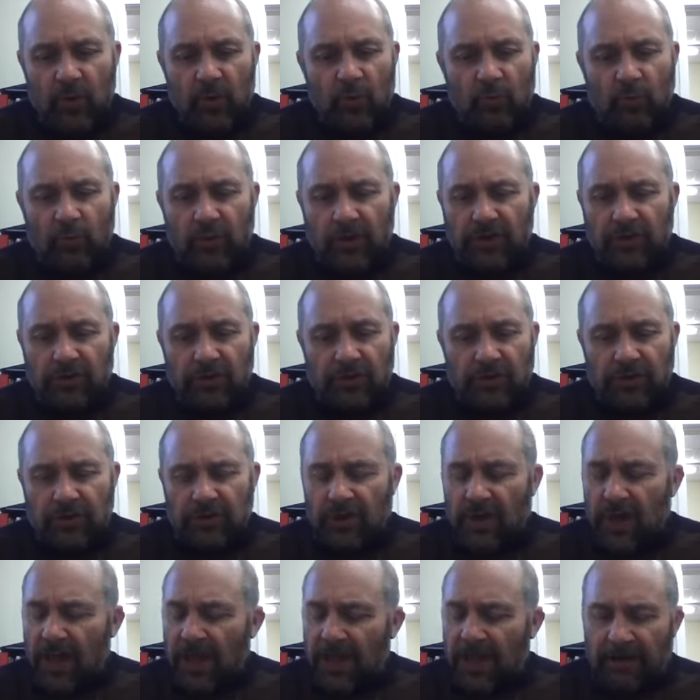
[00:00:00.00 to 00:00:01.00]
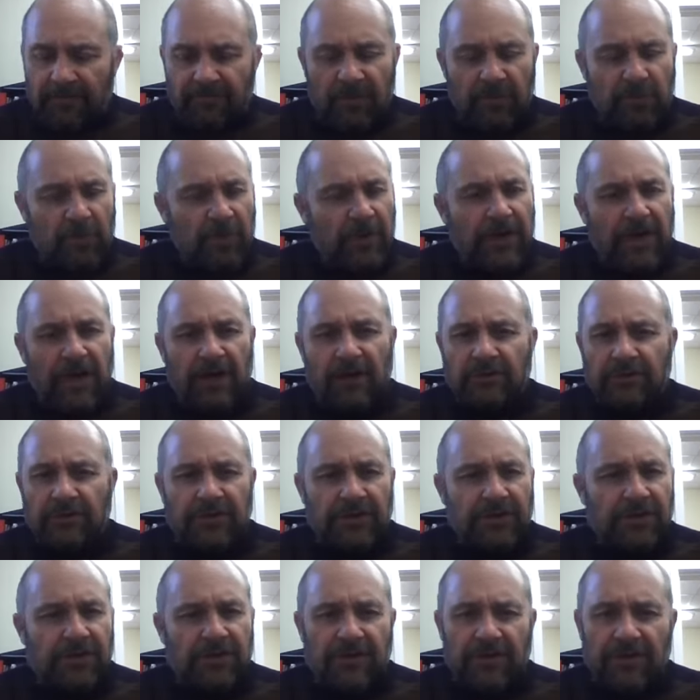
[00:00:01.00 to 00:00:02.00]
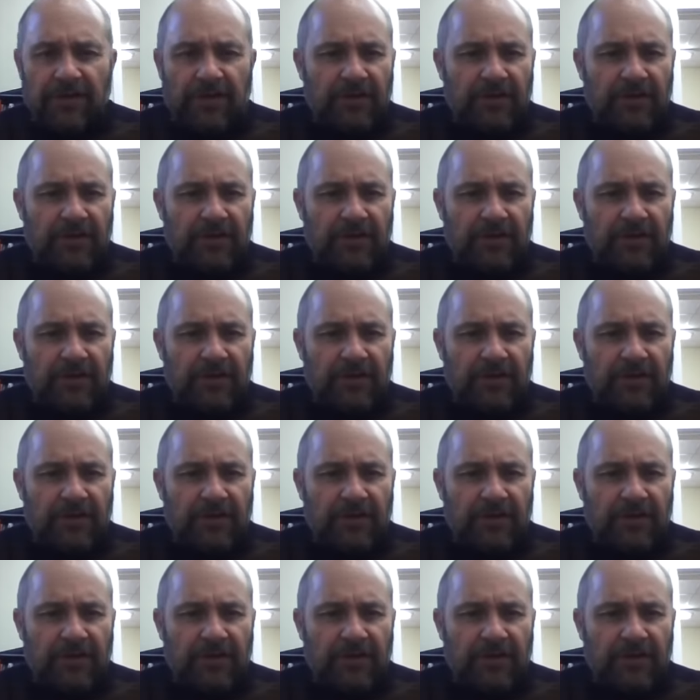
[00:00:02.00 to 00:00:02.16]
we just, like everybody else in the